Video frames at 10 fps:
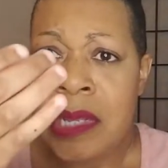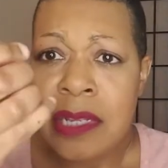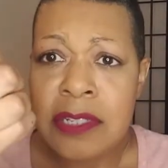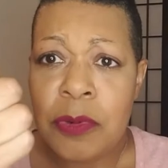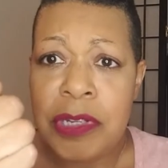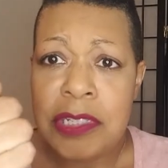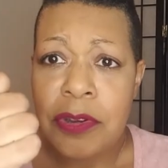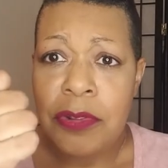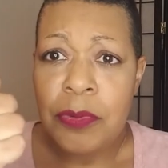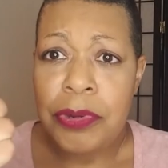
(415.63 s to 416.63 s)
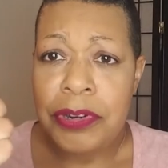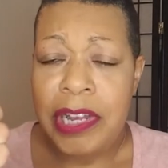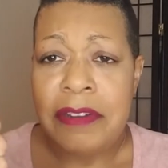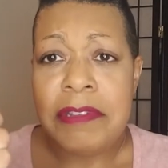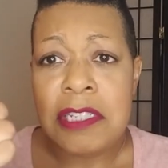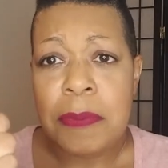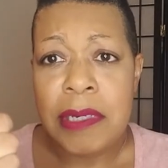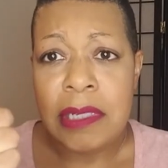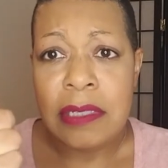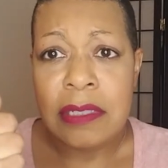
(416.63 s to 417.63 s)
Squeeze all the water out of the
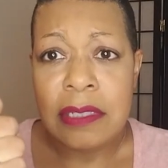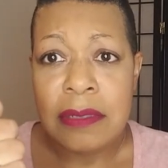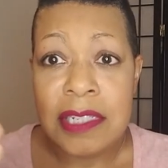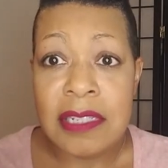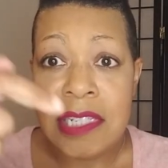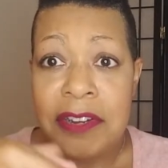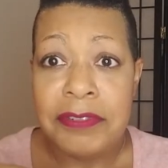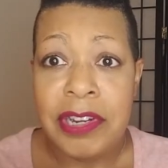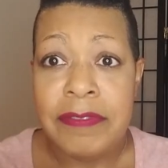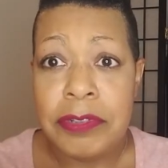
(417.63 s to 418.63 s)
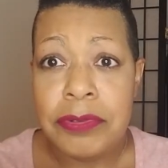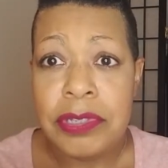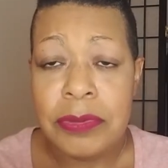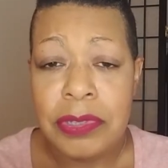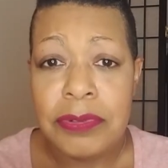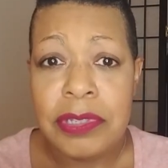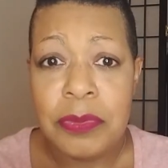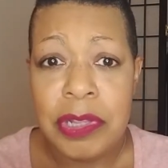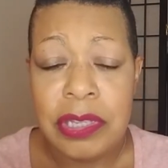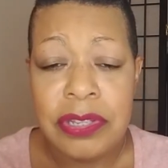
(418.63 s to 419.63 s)
sponge. This is after I've used, used it
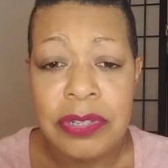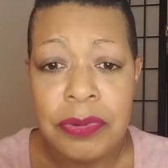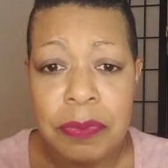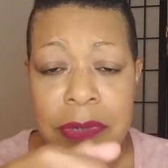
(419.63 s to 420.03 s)
with the soap.